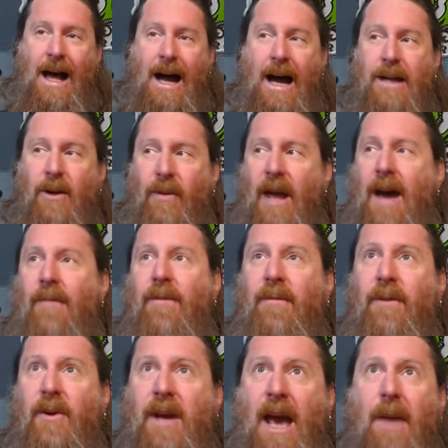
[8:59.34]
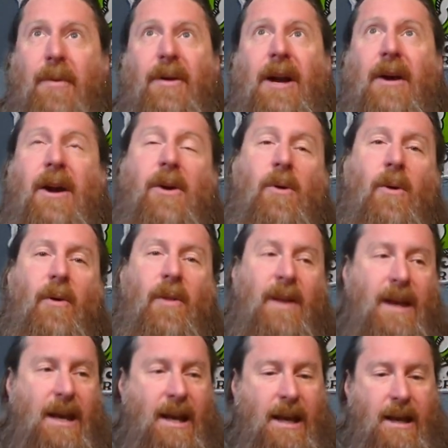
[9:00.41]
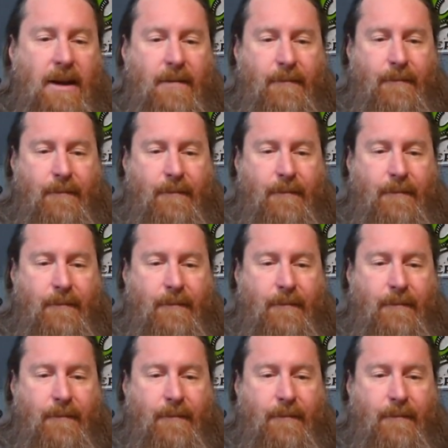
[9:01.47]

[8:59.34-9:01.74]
I don't have the vocabulary or the